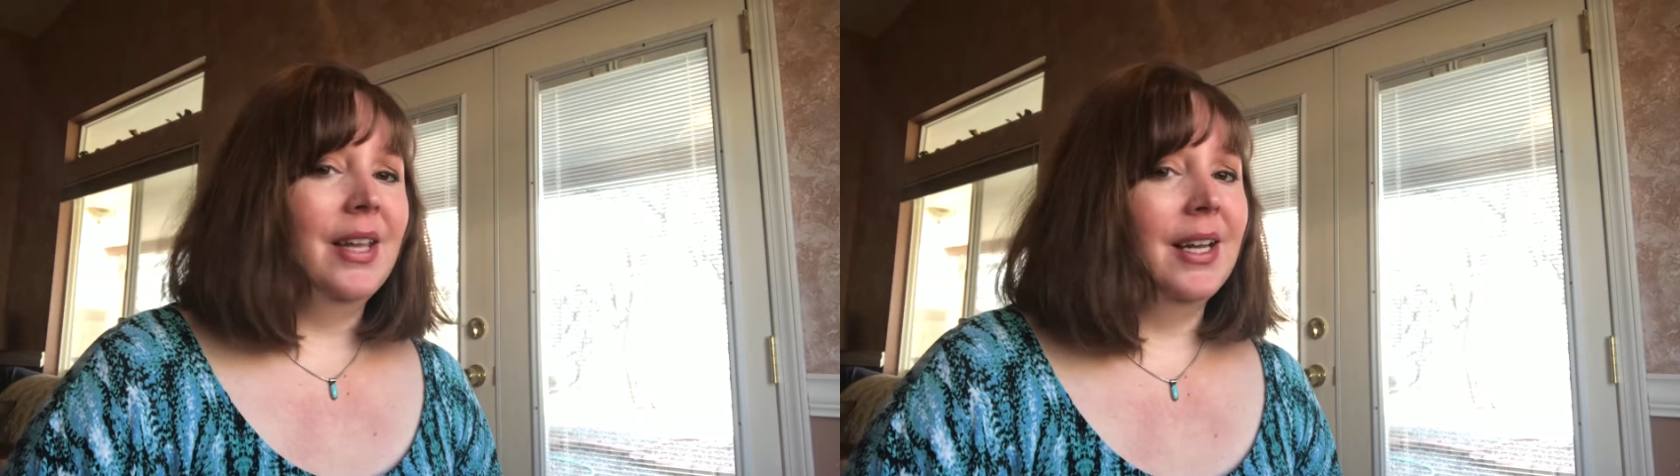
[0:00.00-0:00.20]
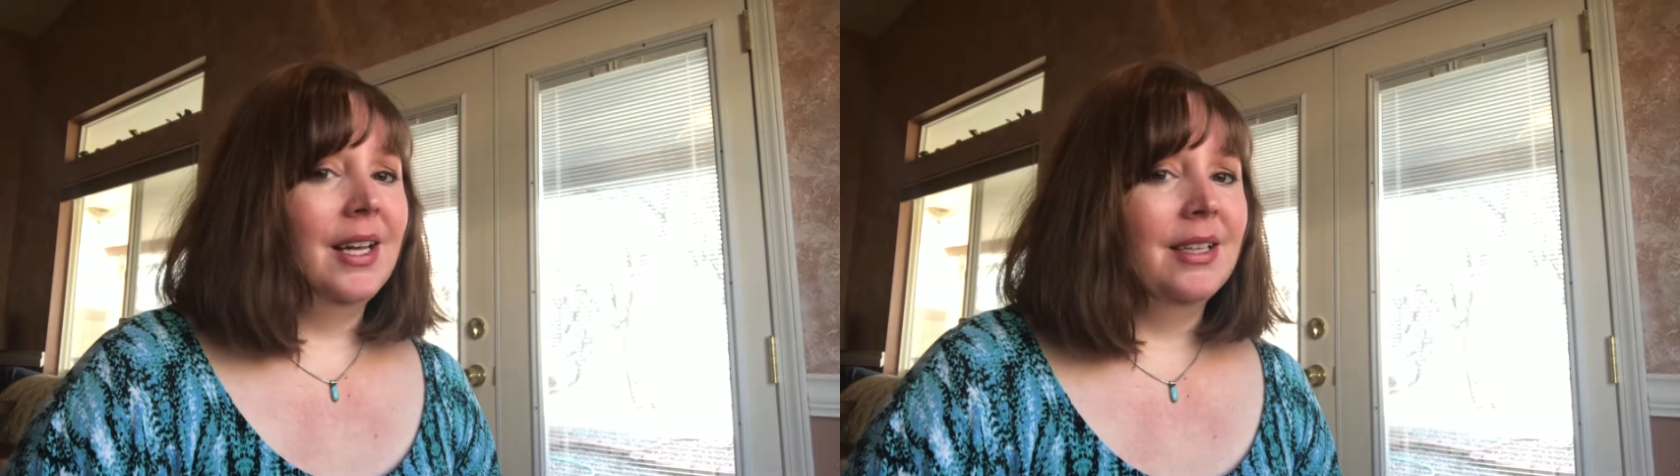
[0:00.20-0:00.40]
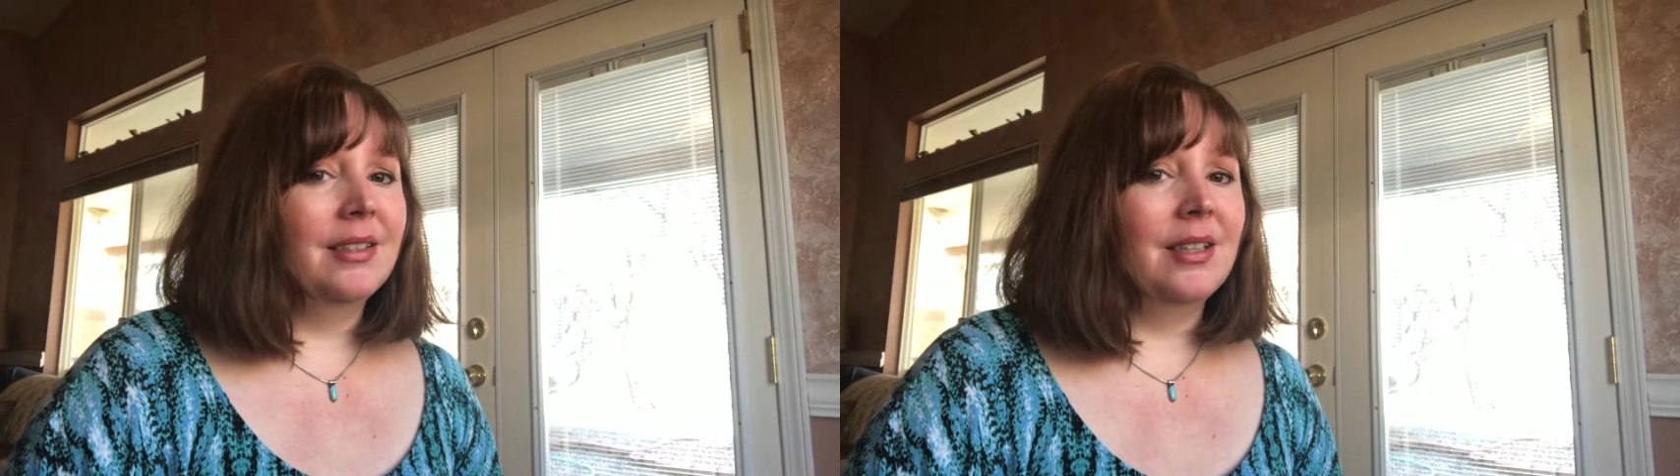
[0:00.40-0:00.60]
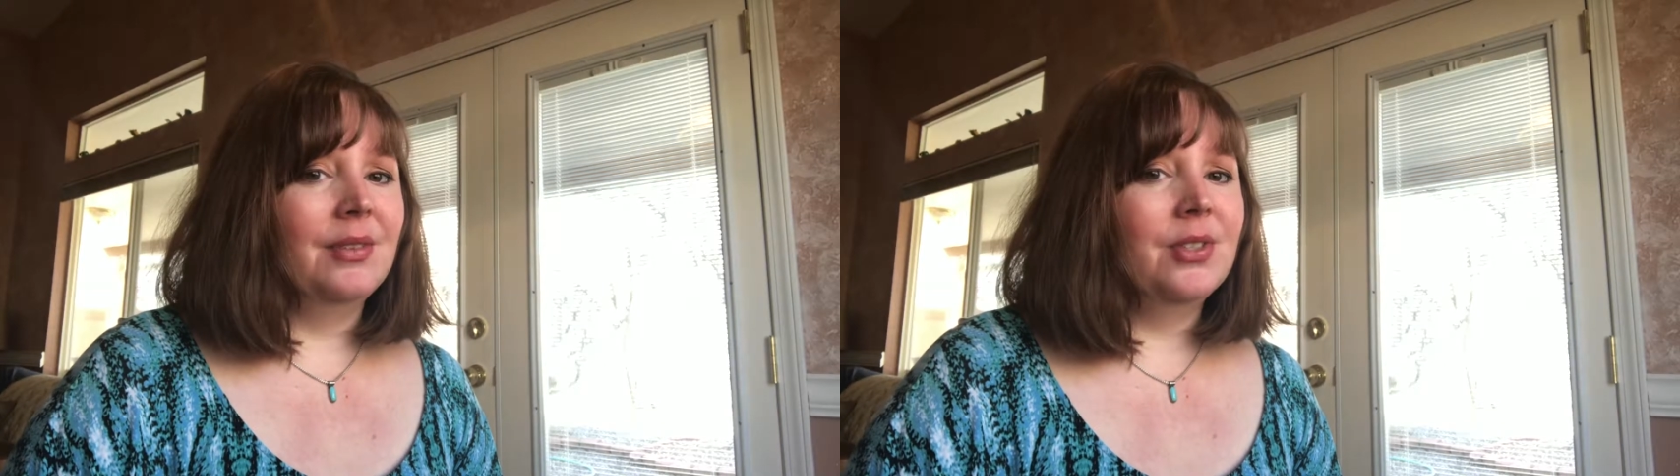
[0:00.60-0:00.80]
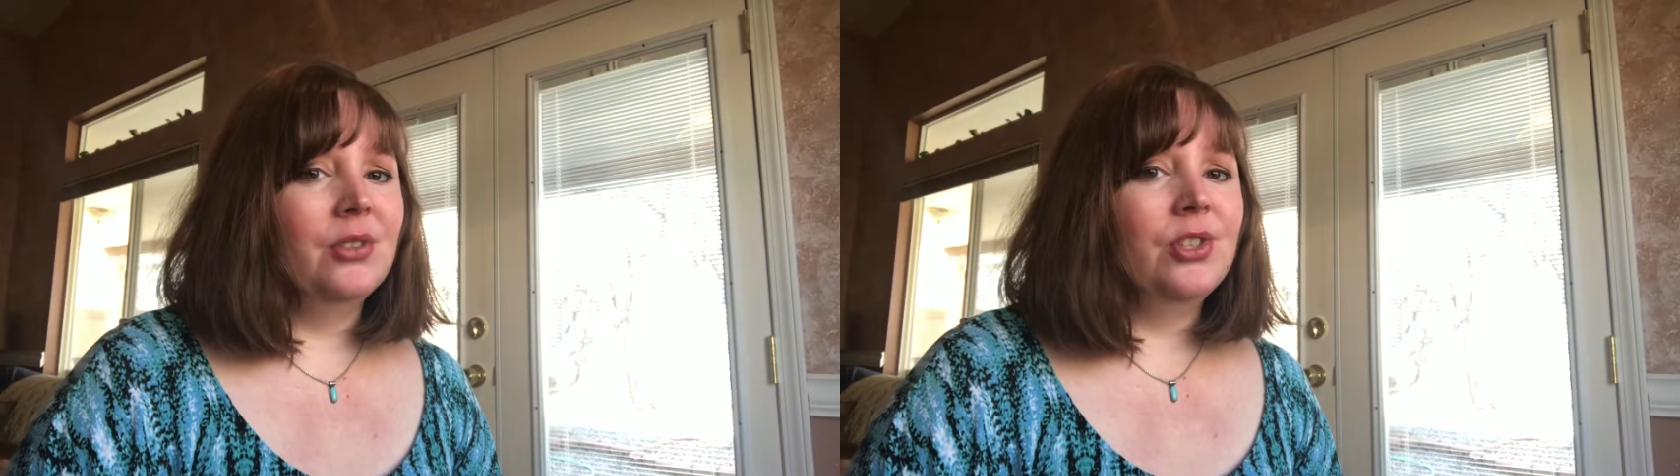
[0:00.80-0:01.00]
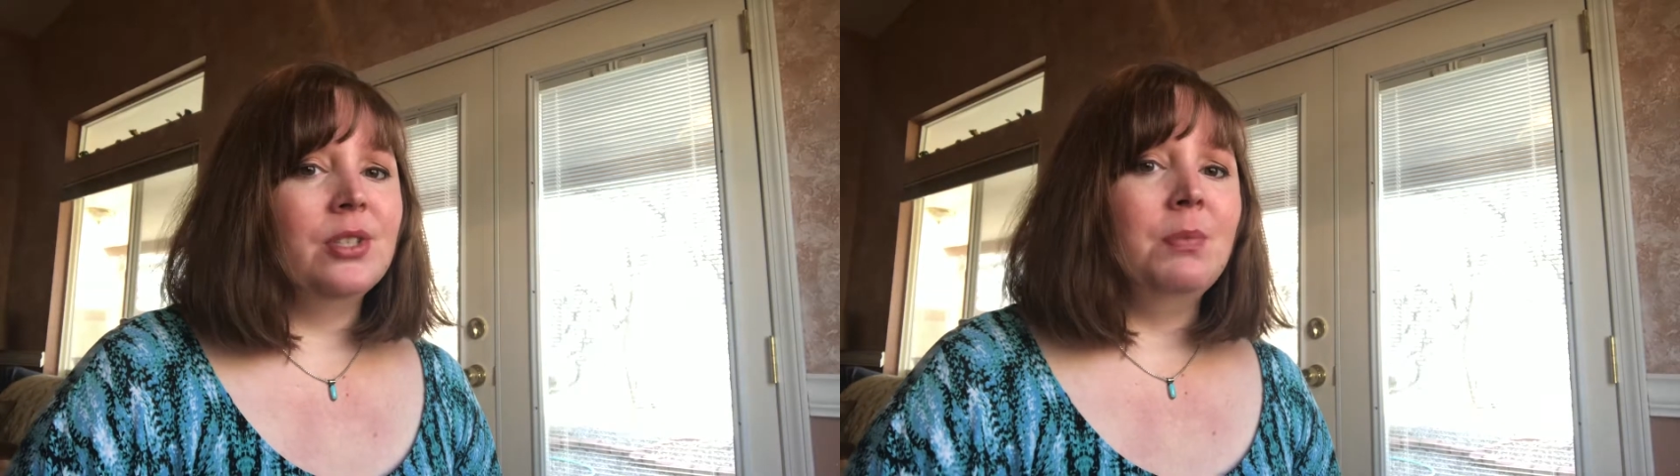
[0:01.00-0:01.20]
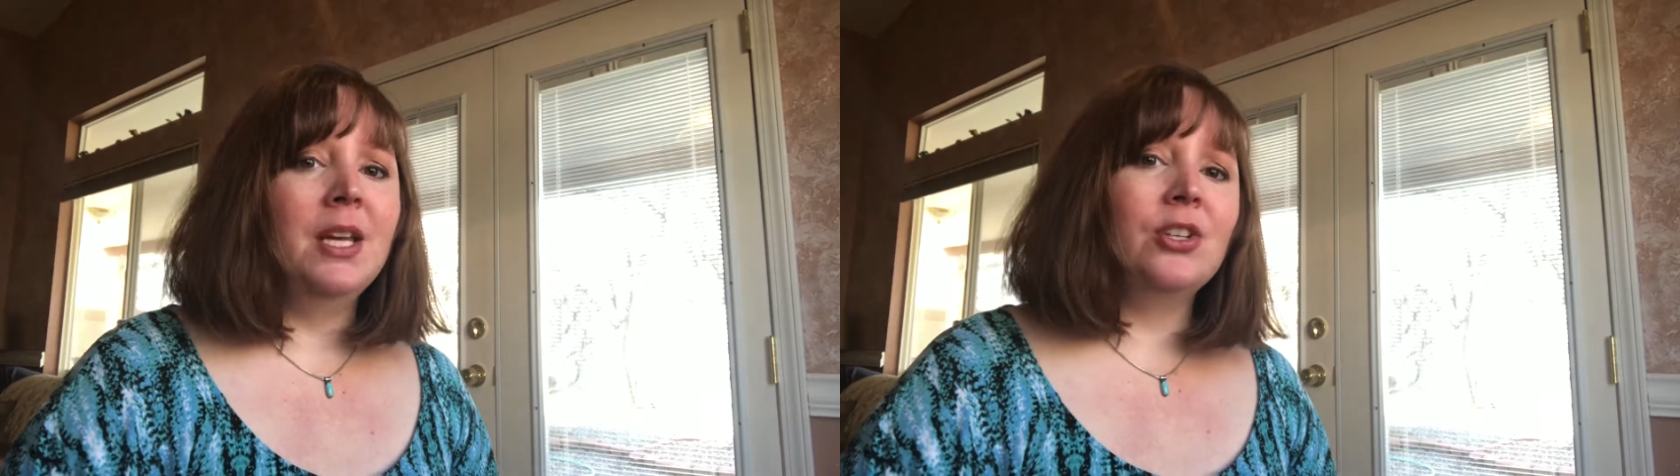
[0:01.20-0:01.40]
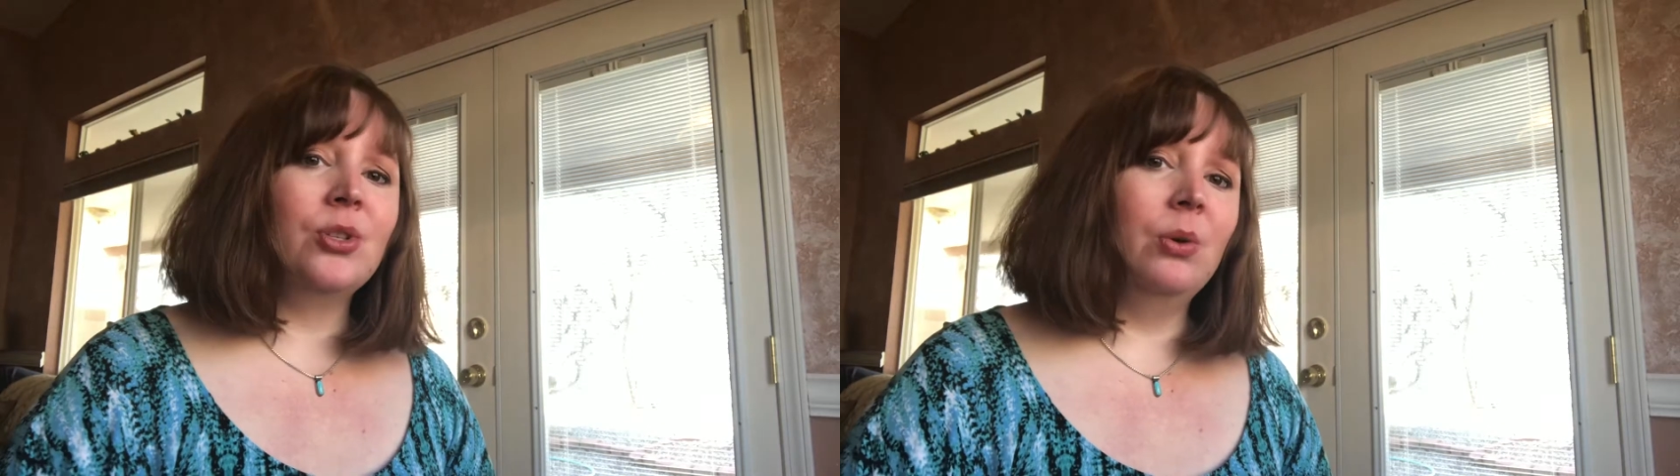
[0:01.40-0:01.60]
that kind of stuff. So just
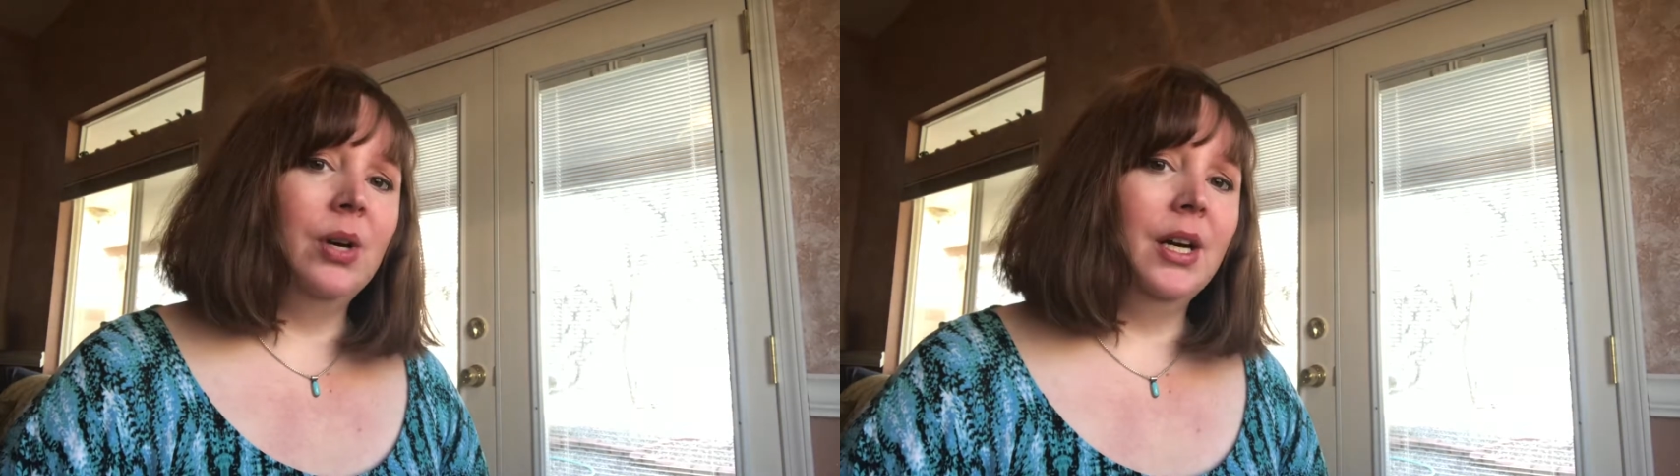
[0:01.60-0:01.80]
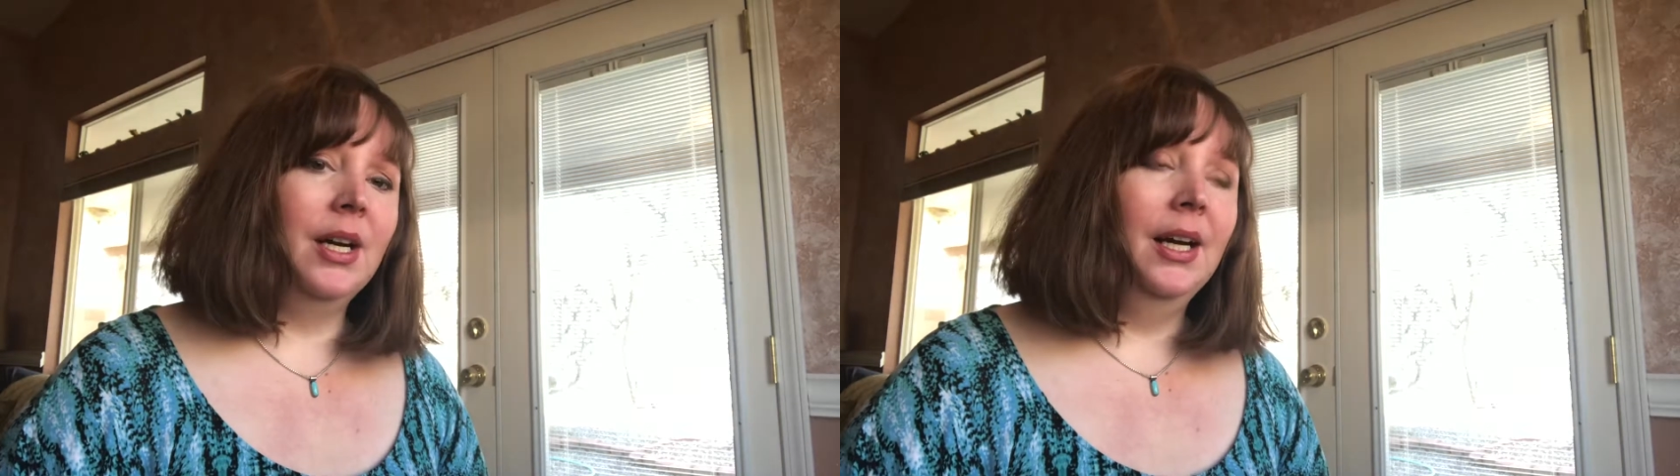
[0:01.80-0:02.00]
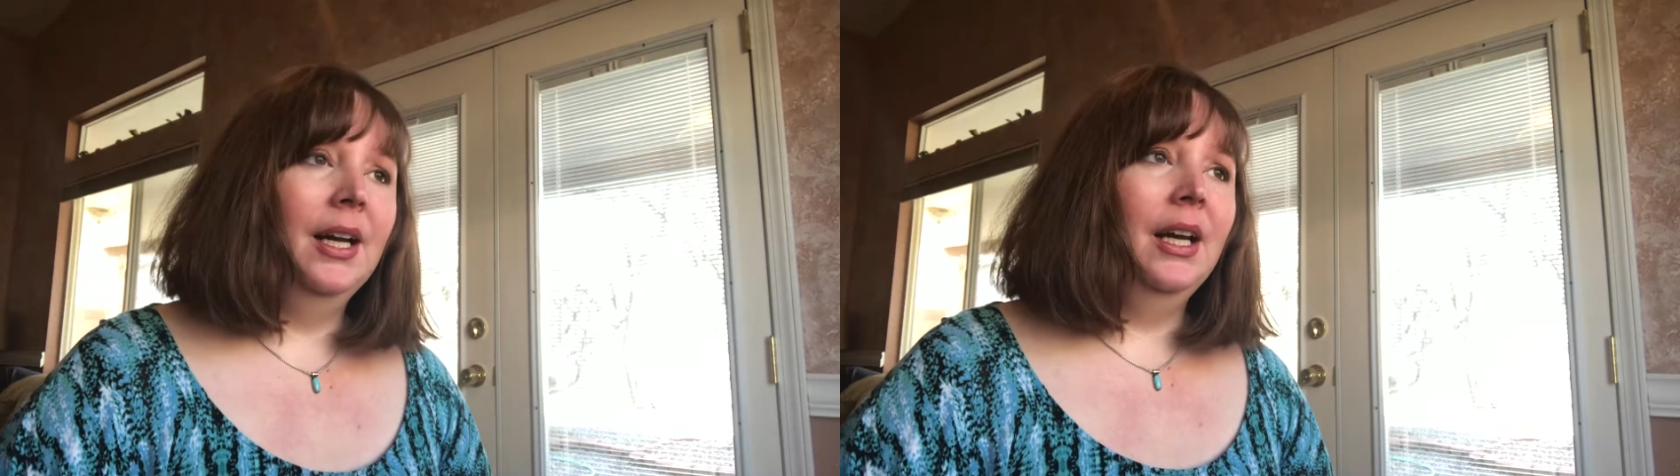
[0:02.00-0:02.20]
make sure